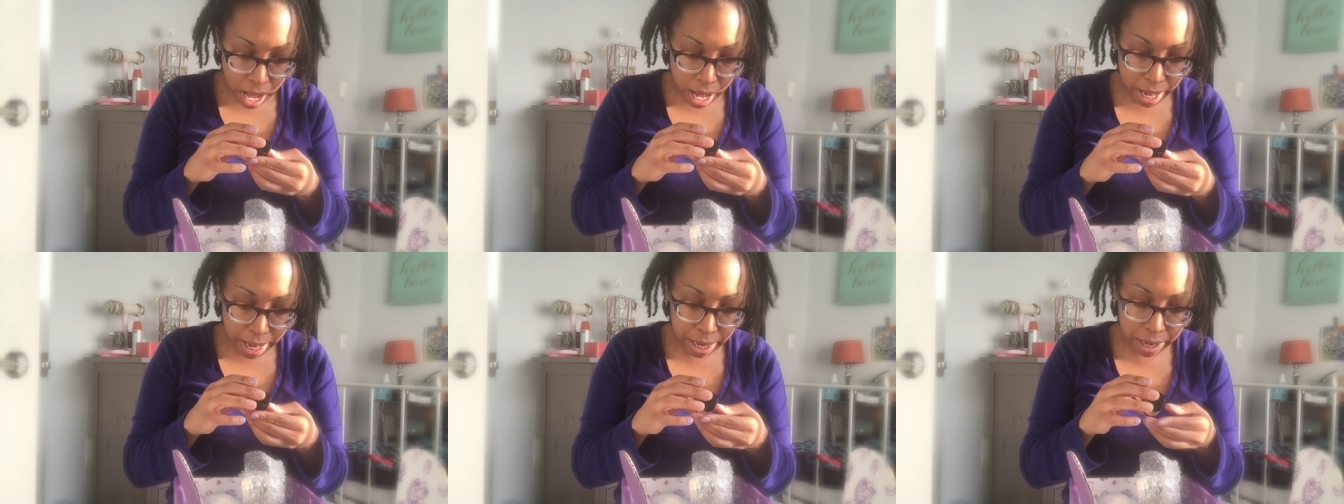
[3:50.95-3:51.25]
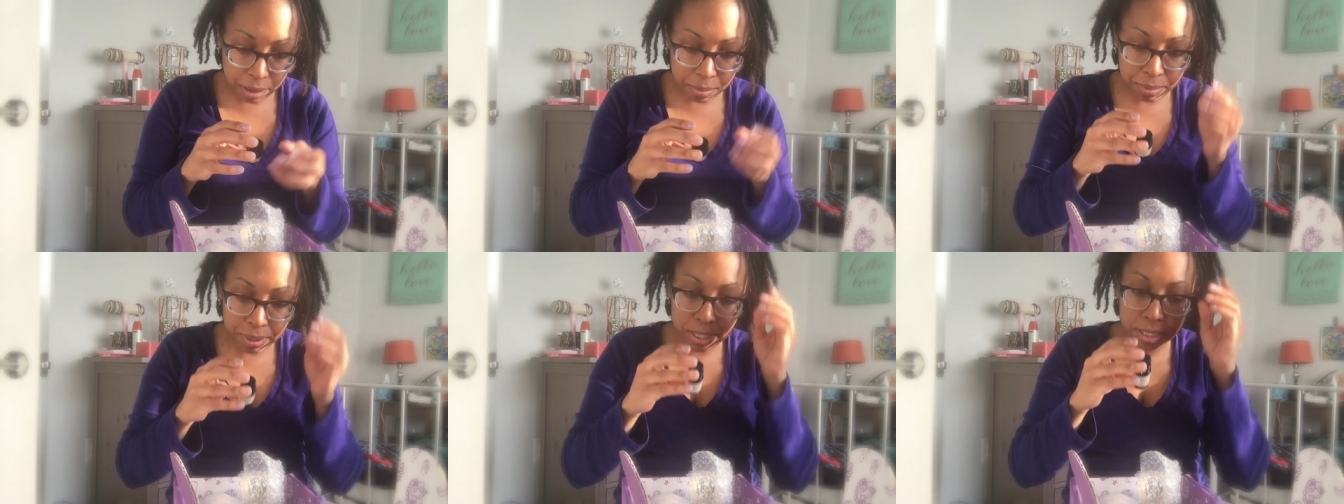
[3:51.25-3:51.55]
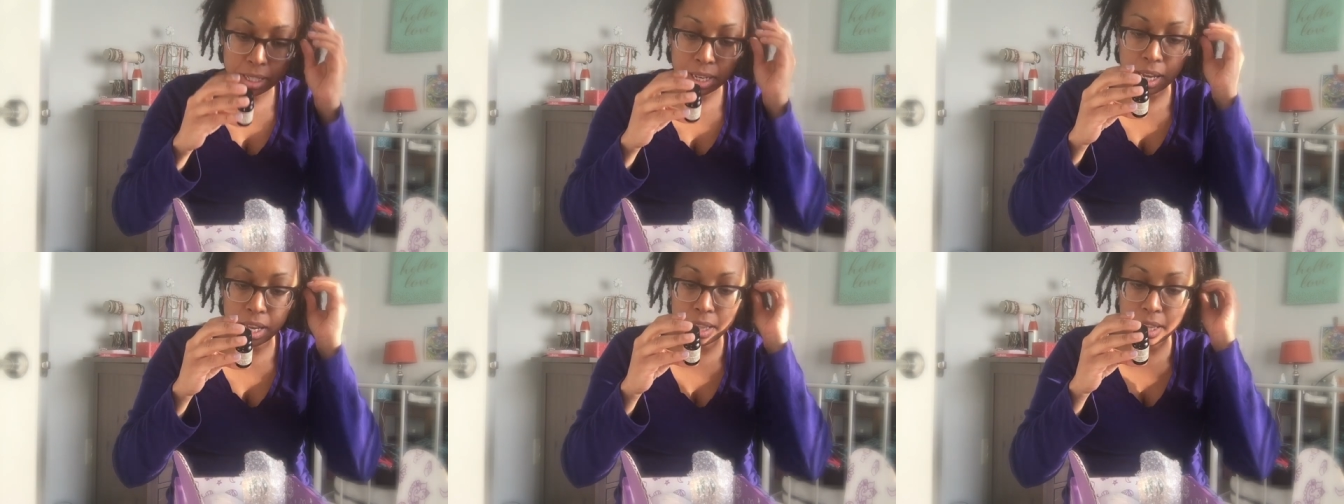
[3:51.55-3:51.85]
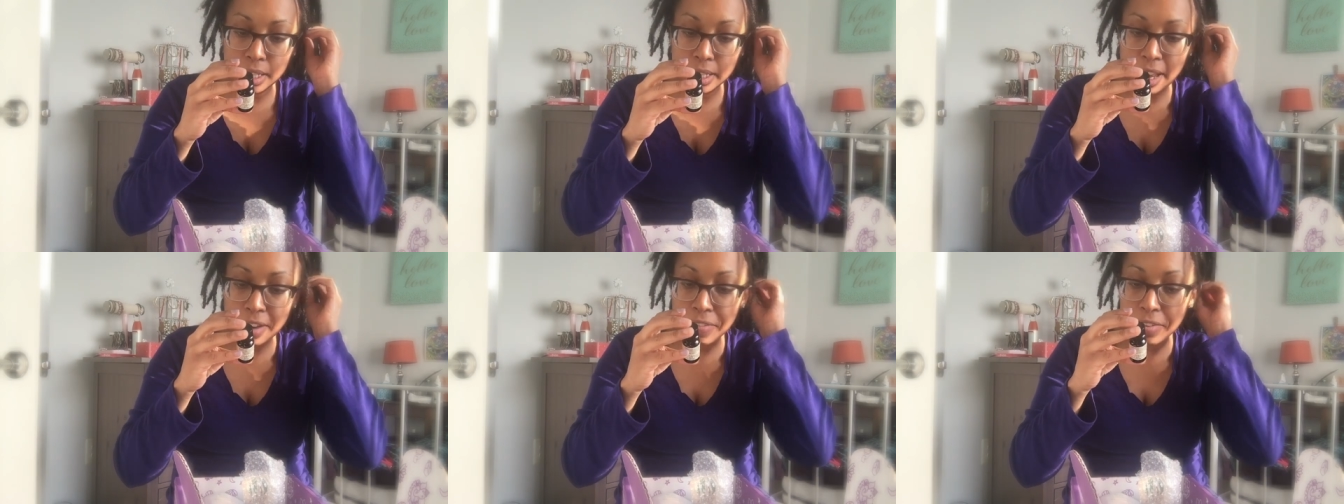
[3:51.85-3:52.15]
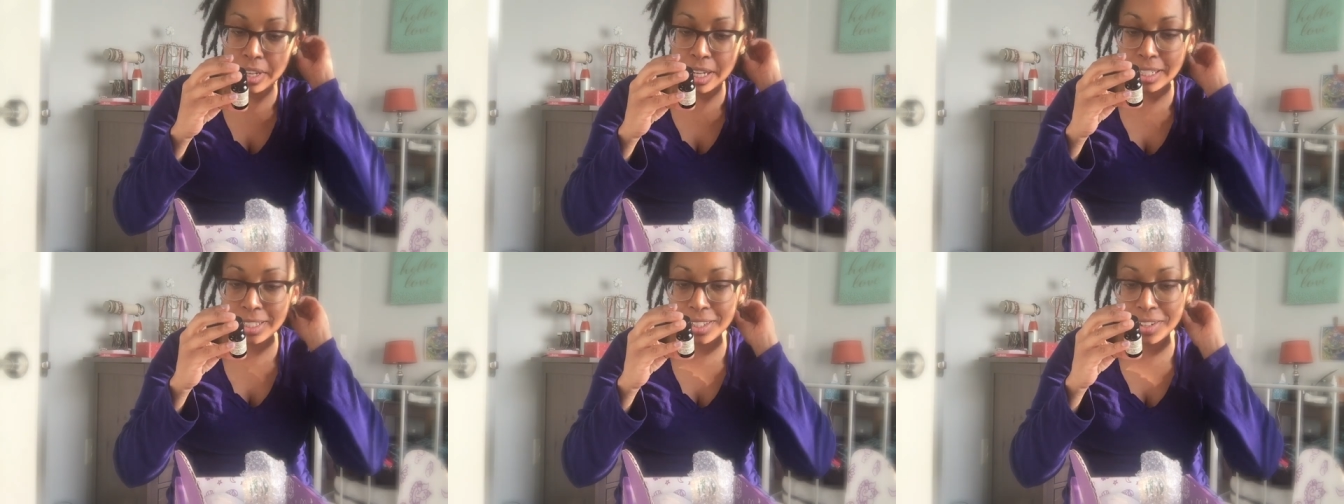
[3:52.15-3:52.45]
Ahimsa, the
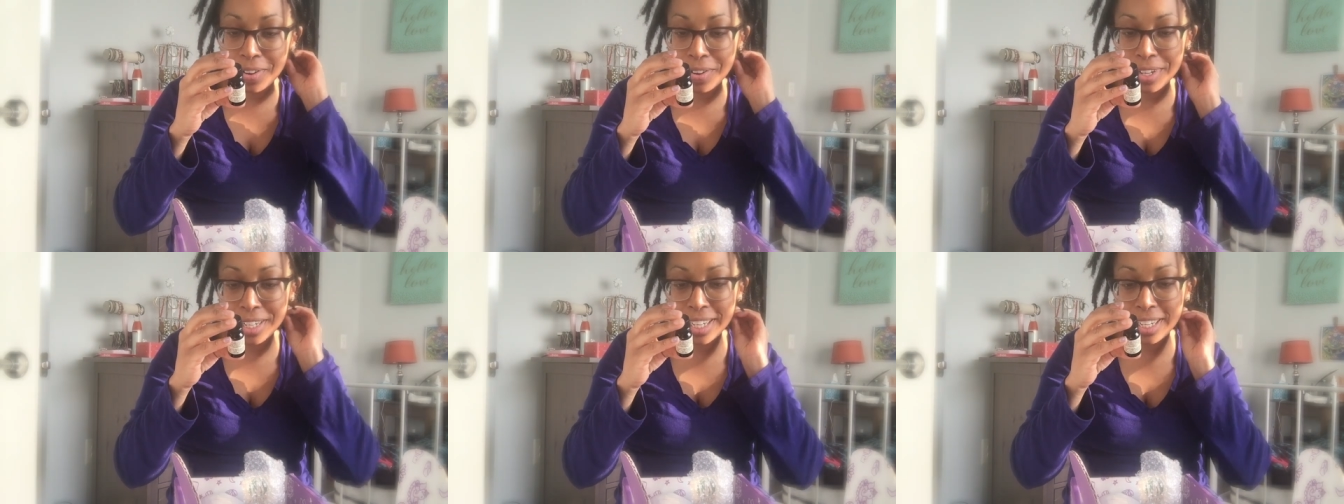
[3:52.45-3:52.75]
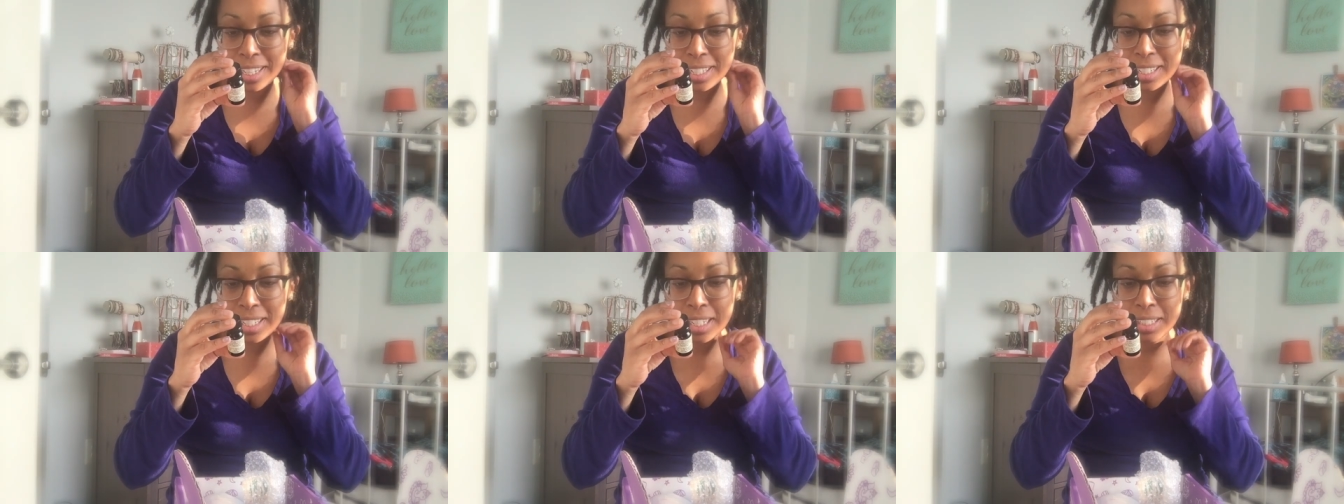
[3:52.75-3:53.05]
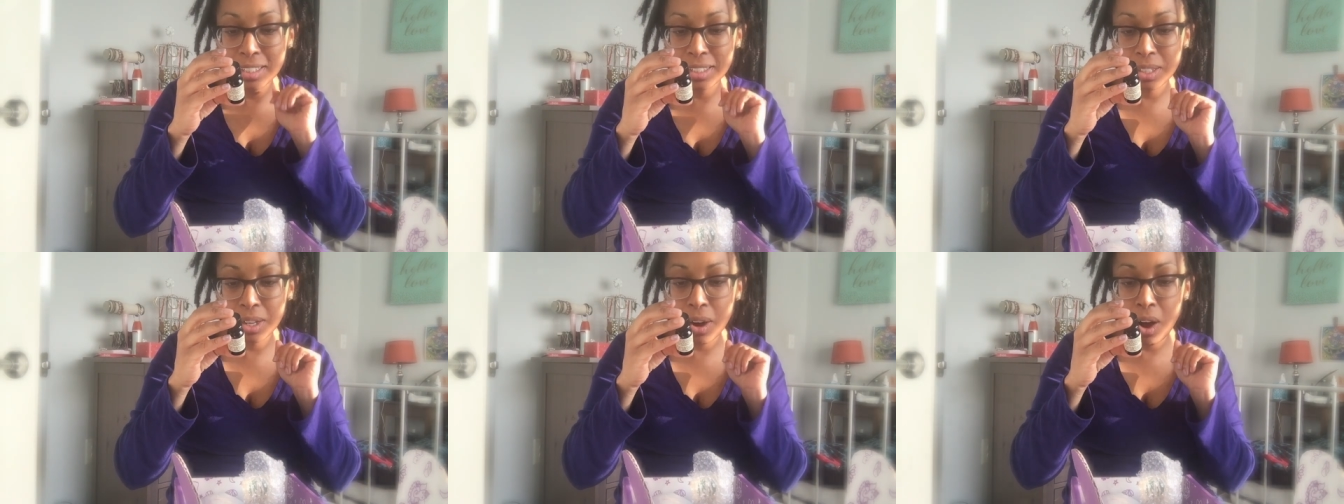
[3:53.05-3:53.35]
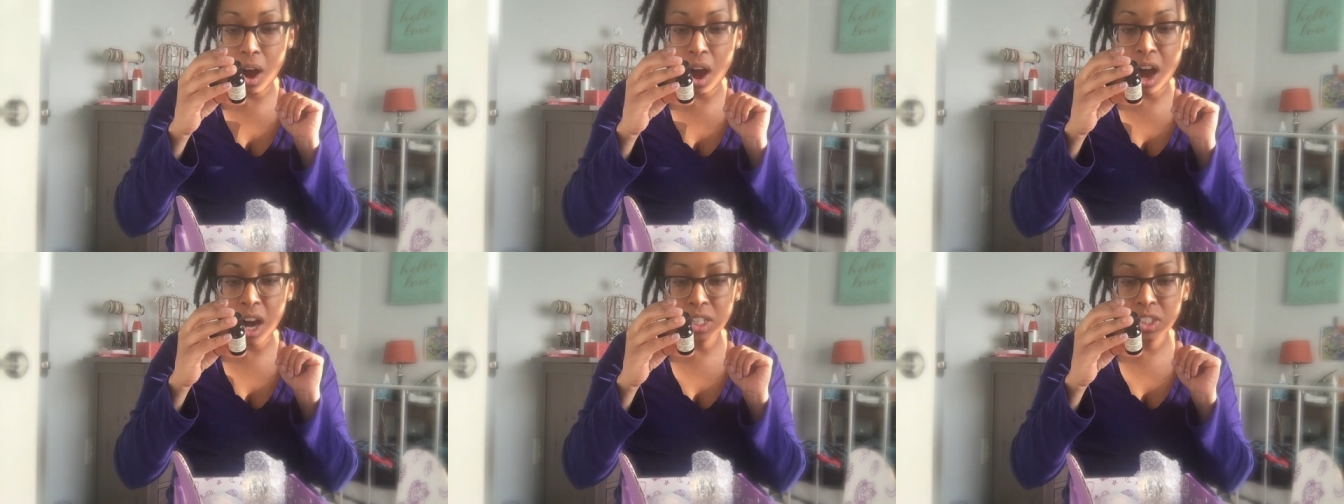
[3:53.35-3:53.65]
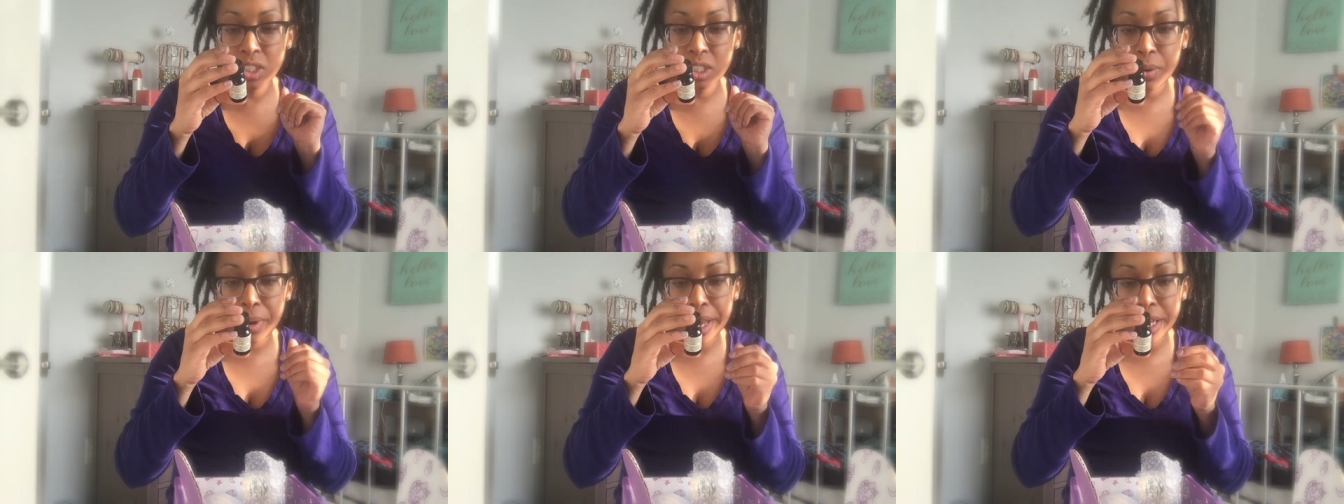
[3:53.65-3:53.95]
definition on here says to
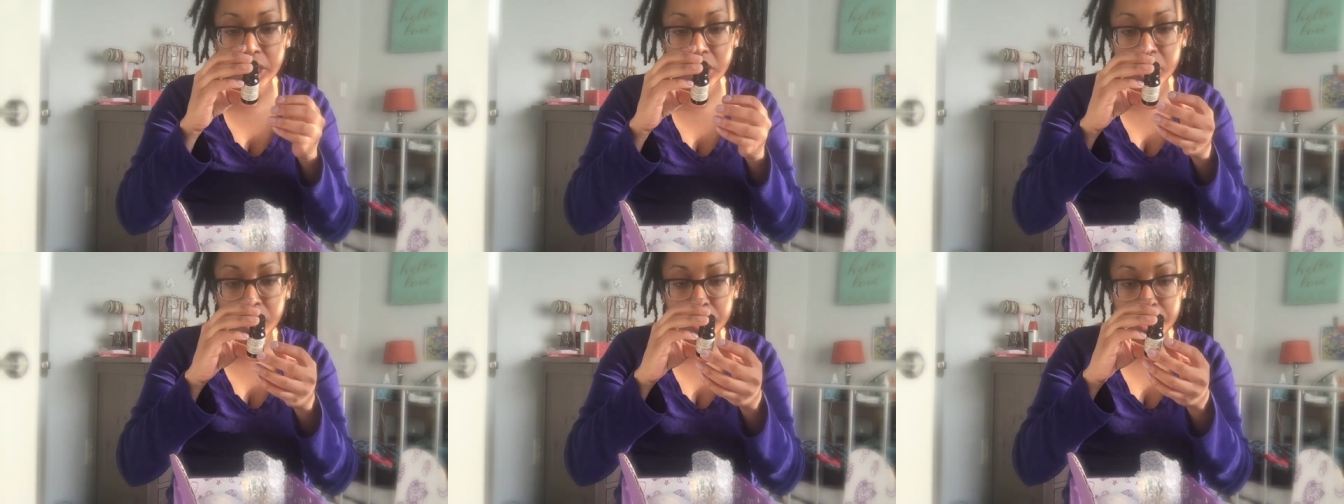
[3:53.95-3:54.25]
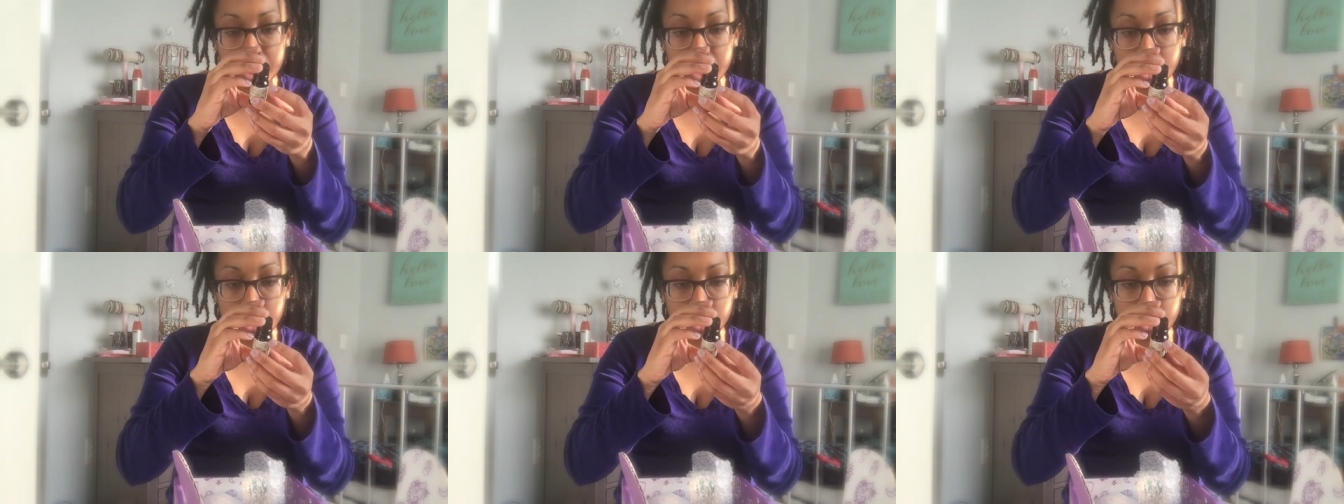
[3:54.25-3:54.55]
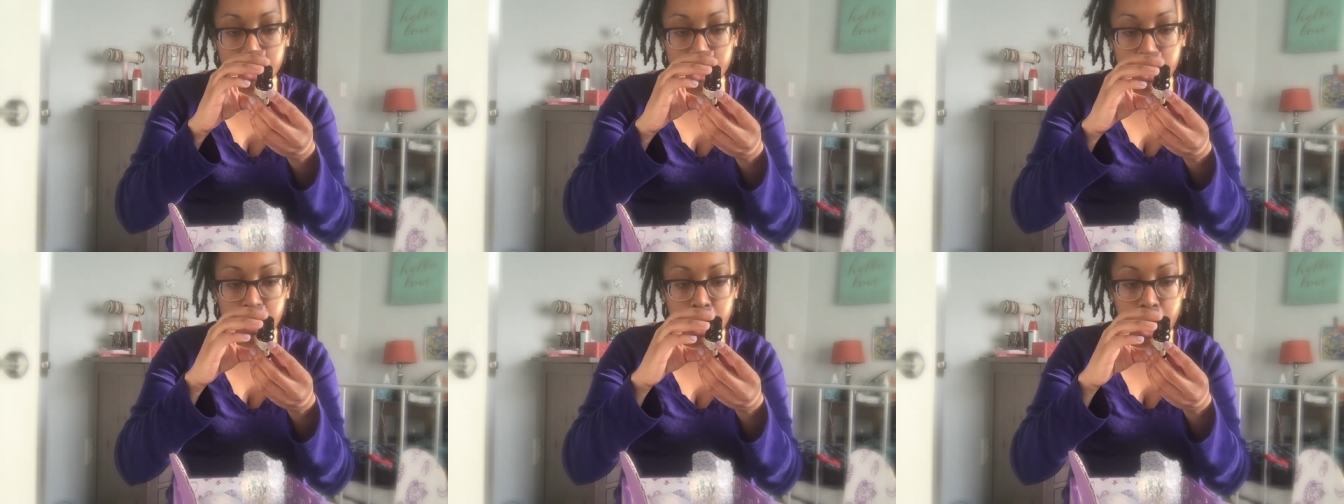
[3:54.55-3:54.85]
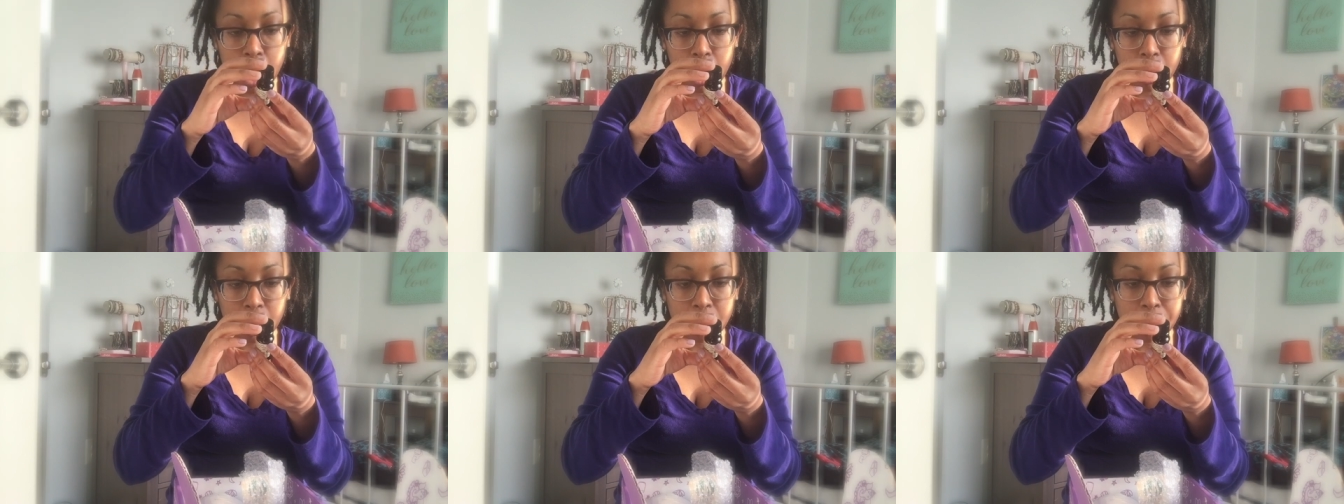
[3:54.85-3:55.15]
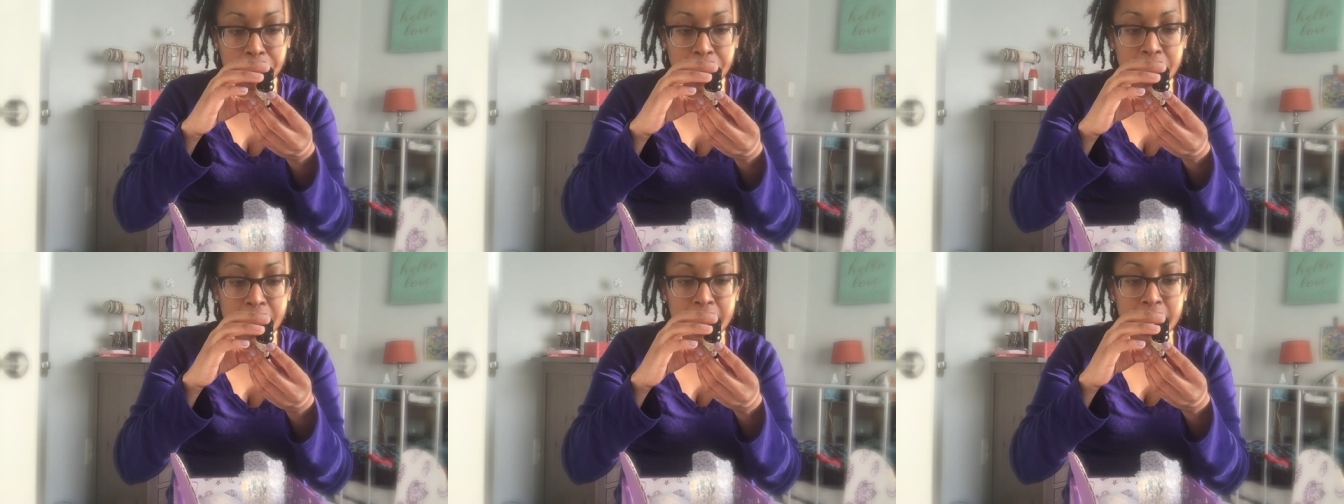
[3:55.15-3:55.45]
cause no injury, do no
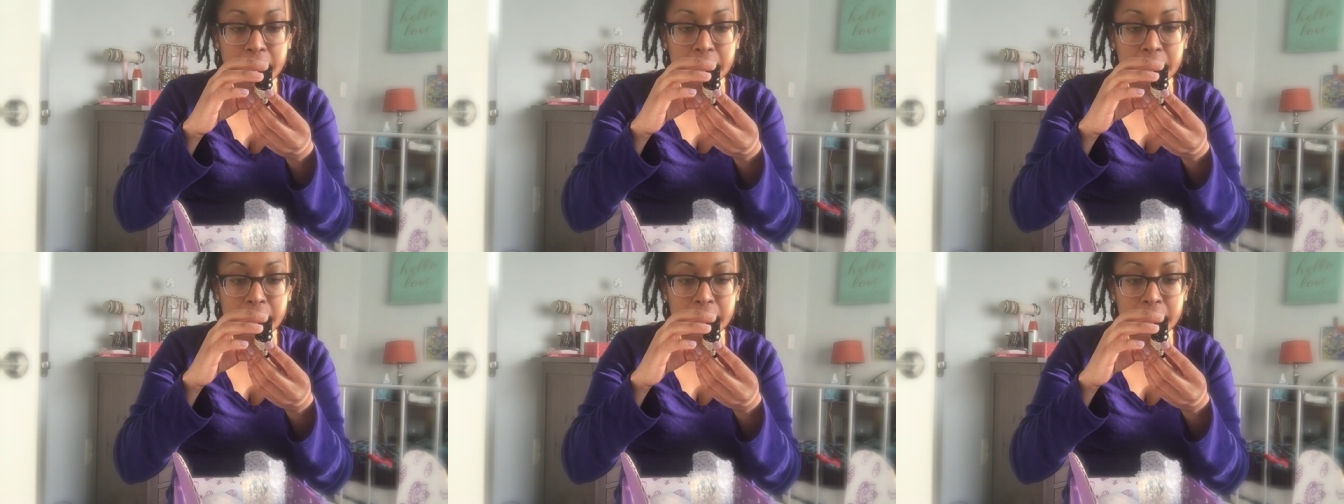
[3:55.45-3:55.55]
harm.